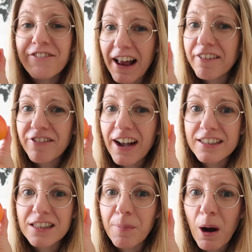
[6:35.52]
Fun
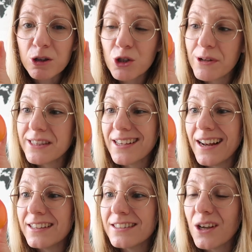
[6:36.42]
fact about
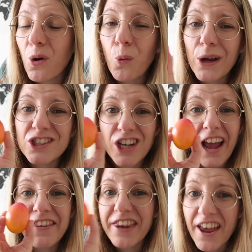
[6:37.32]
Switzerland, which
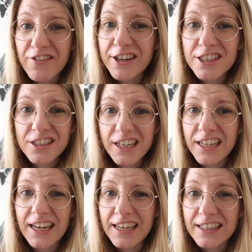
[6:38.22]
I never
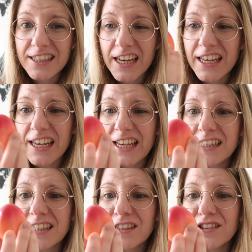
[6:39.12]
seen in Italy,
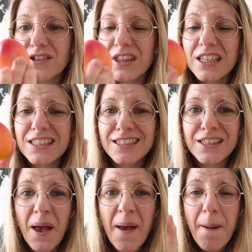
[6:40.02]
it's
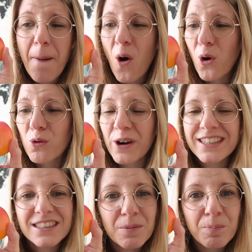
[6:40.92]
these
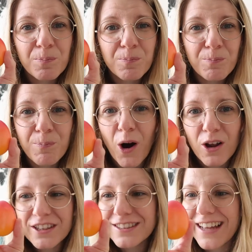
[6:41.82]
already
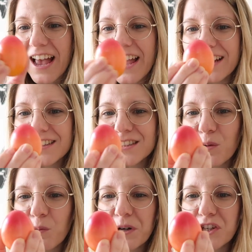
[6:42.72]
boiled eggs,
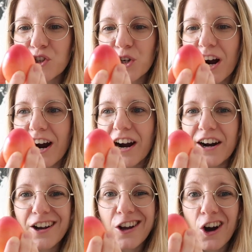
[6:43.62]
which
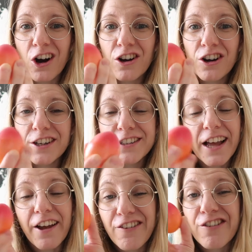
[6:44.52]
are colored.
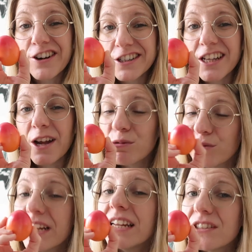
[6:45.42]
At first I
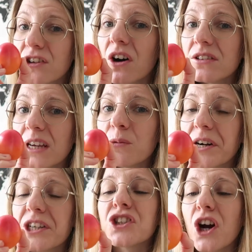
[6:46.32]
really thought they
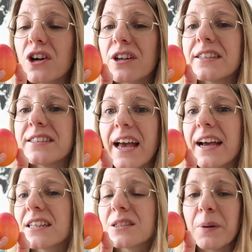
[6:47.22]
were chocolate
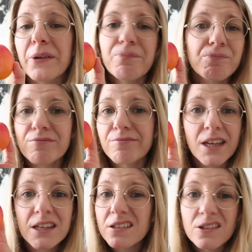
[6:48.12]
eggs, but
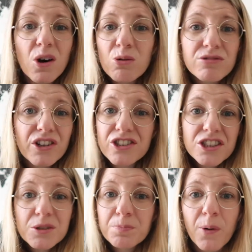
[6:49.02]
no, they're
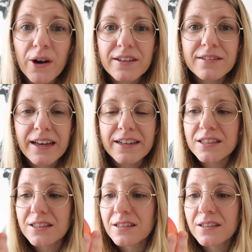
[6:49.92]
just boiled
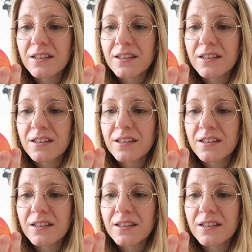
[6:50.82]
eggs.